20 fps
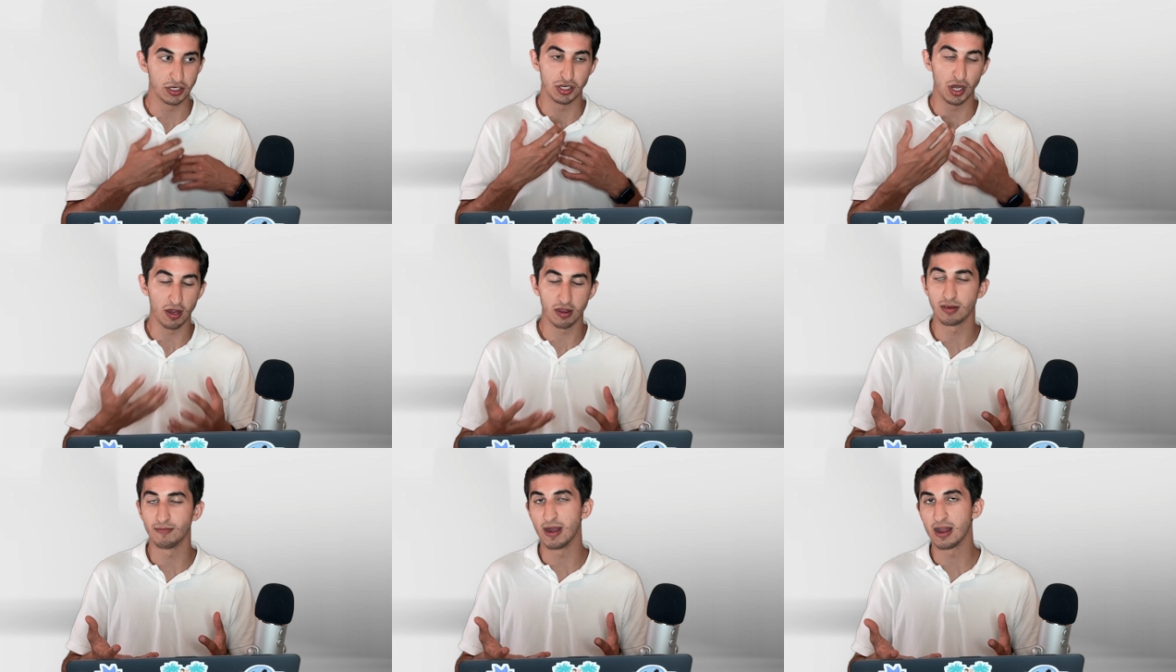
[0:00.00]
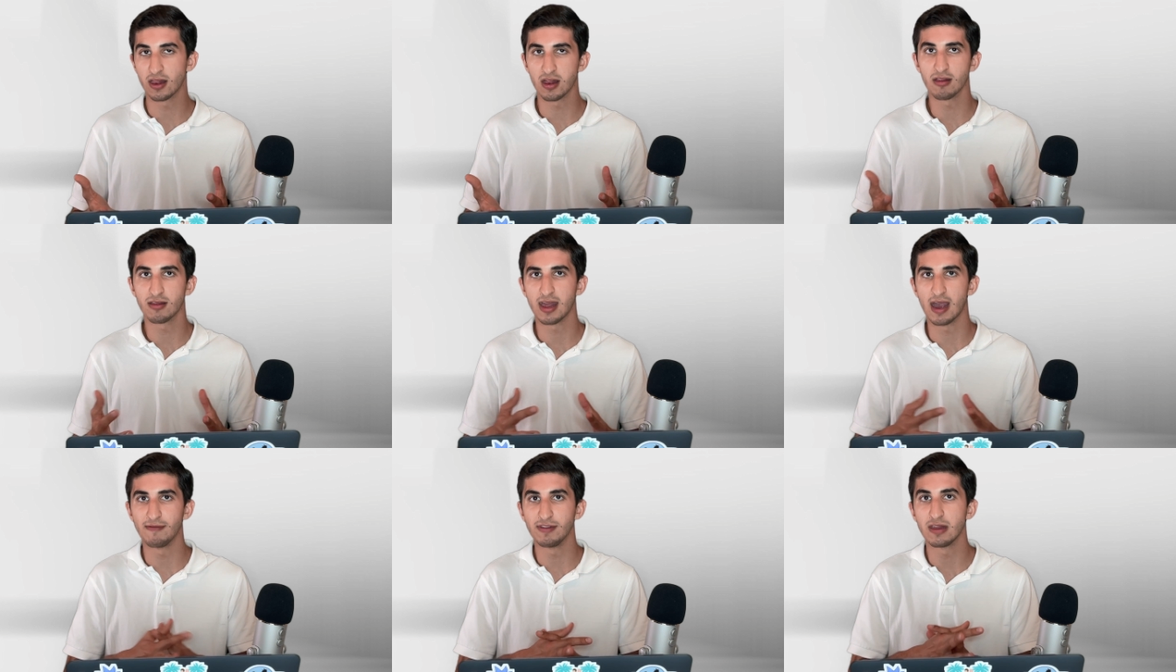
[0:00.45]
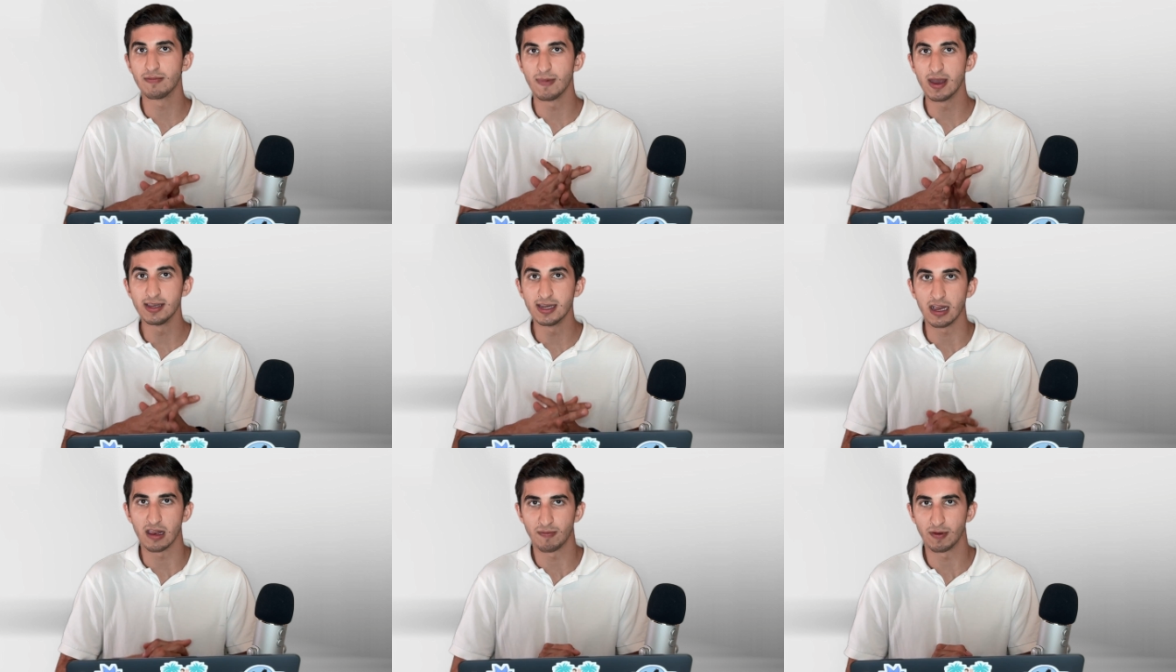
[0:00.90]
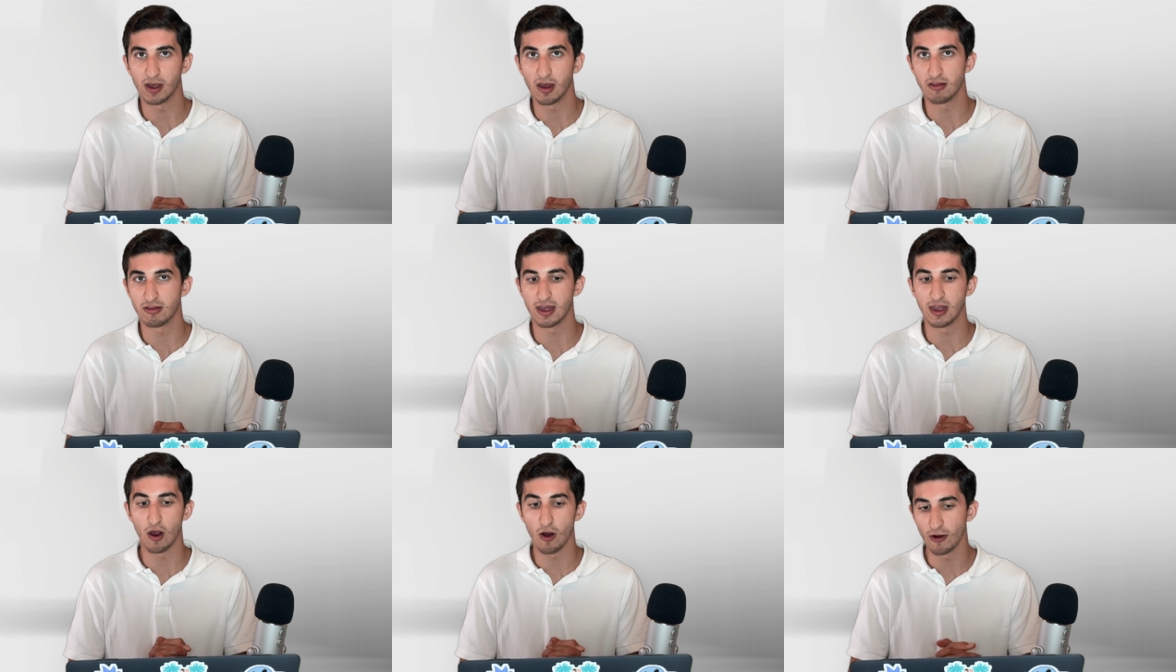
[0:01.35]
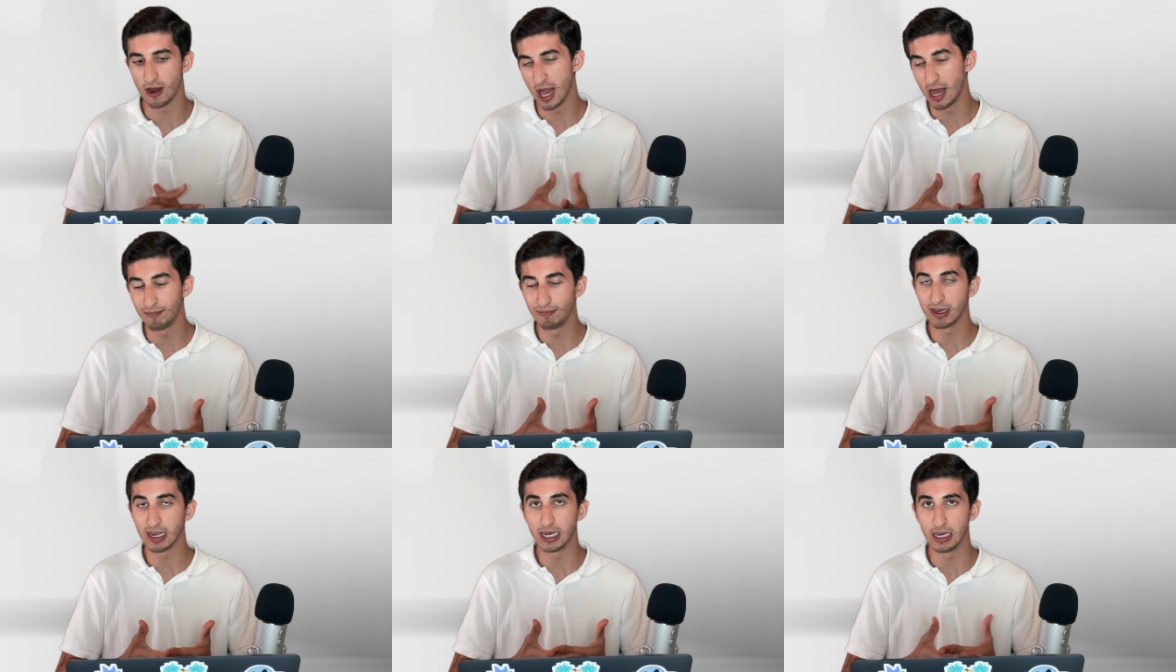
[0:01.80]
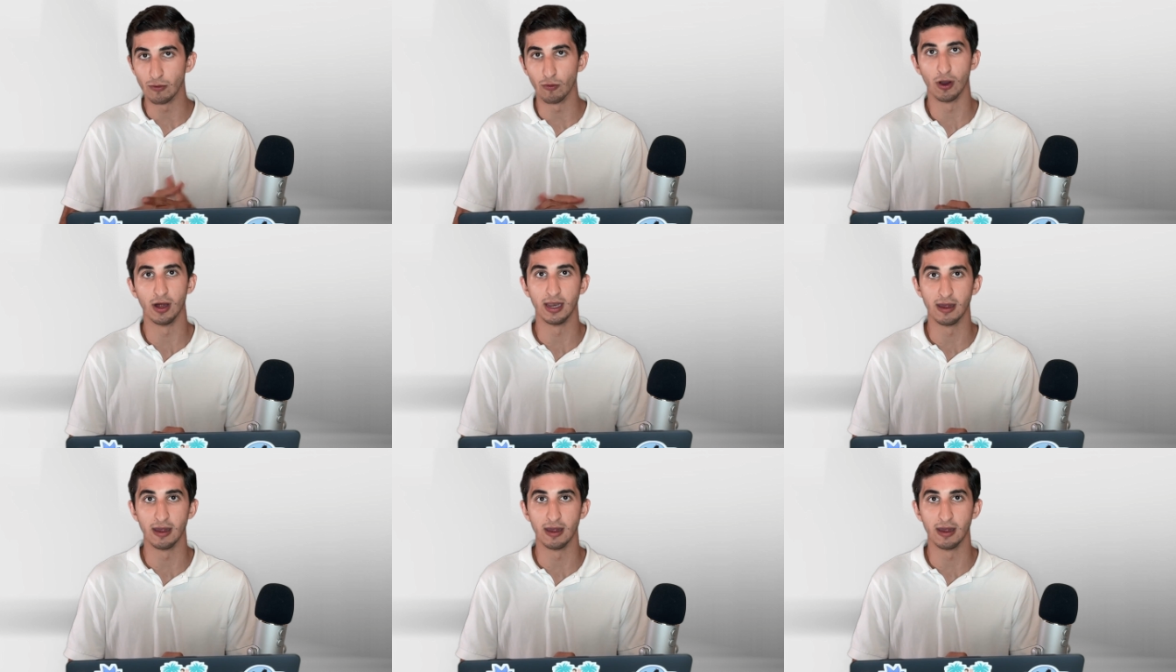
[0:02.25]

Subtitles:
doesn't make sense to have these mandates because they aren't helping anyone.